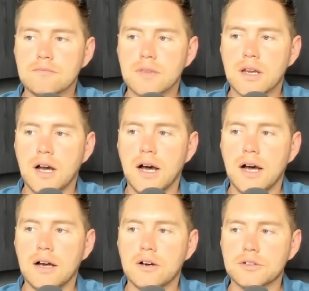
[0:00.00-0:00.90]

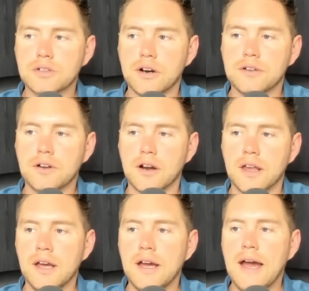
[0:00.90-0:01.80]
After
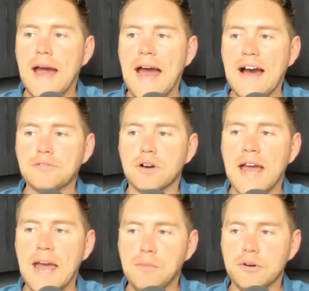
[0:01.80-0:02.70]

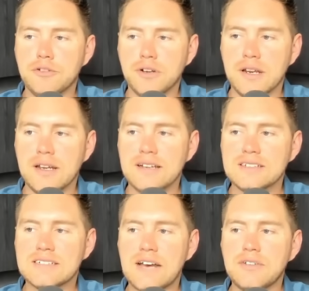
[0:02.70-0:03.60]
hemorrhaging
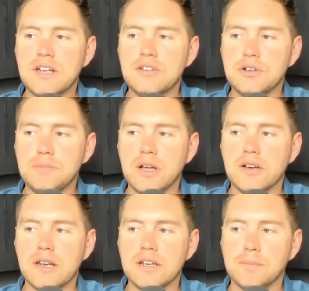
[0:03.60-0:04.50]
$72 billion
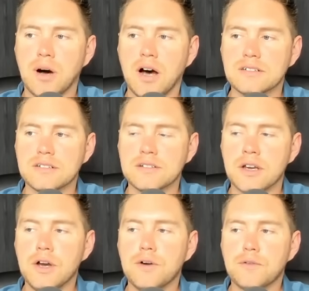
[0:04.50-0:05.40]
in deposits,
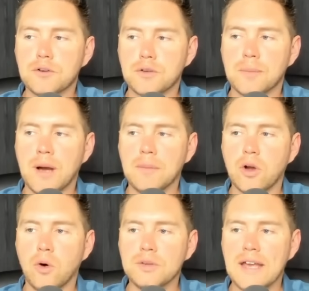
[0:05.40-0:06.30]
First Republic
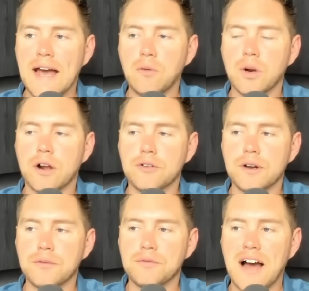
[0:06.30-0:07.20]
only had
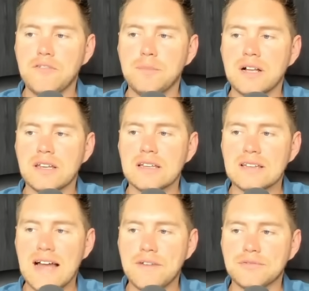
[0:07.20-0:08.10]
$105 billion
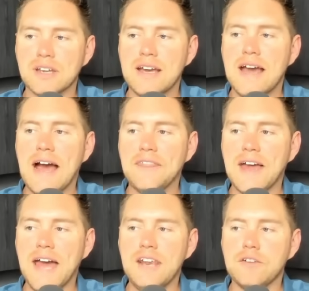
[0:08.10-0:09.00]
left at
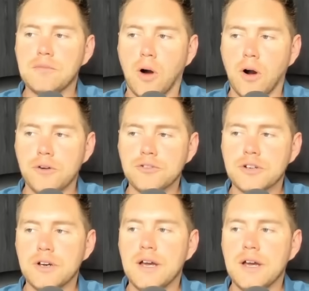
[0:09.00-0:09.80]
the end of March.